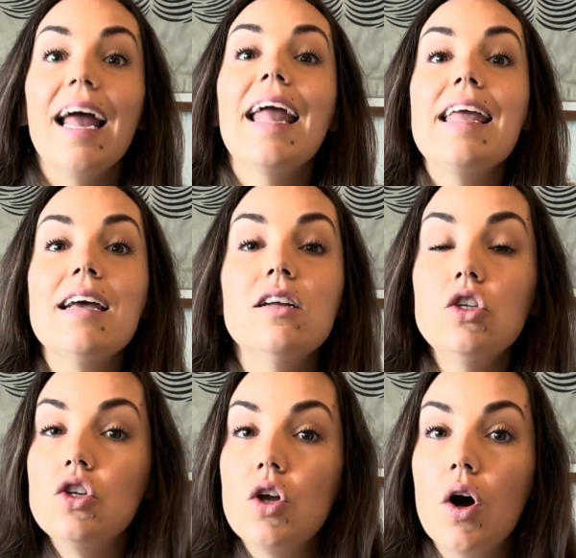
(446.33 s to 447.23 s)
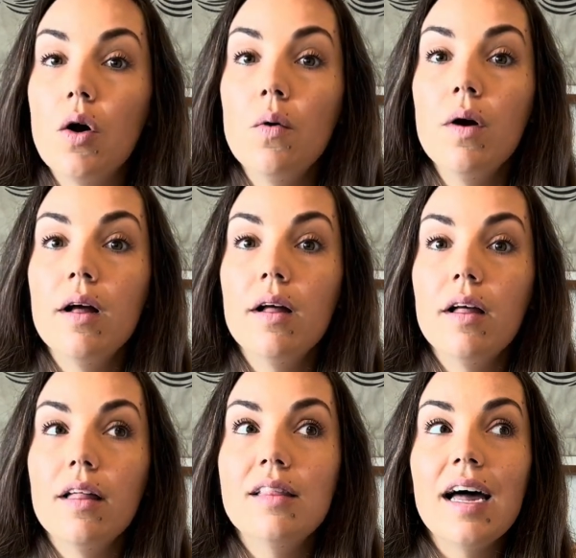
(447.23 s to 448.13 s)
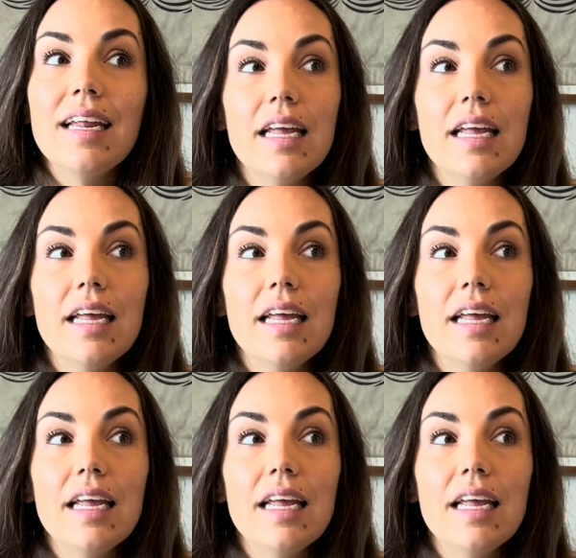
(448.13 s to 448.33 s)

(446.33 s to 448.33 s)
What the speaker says: and know that